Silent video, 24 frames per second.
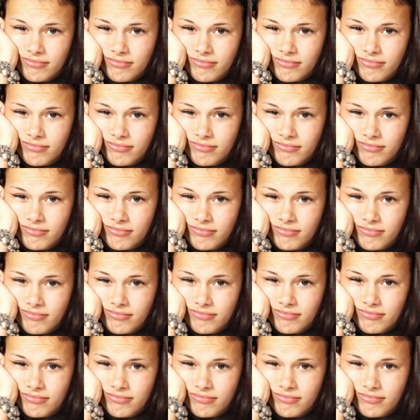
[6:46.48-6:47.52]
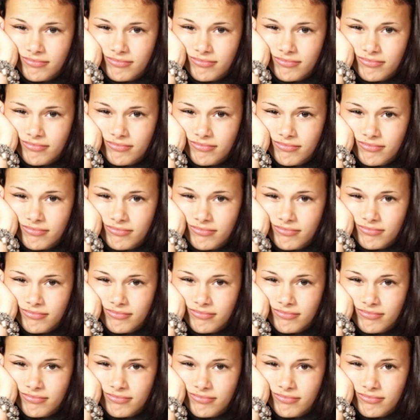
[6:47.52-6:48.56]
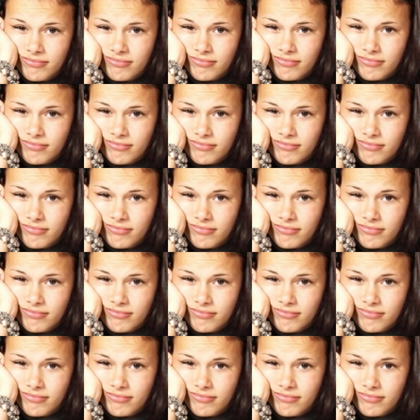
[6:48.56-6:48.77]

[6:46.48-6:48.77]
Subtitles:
Nothing is said.